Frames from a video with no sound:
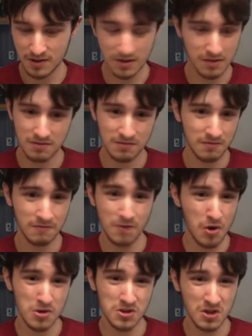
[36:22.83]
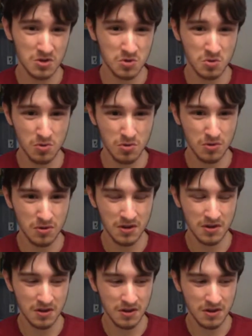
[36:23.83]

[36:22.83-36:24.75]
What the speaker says: like very sexual.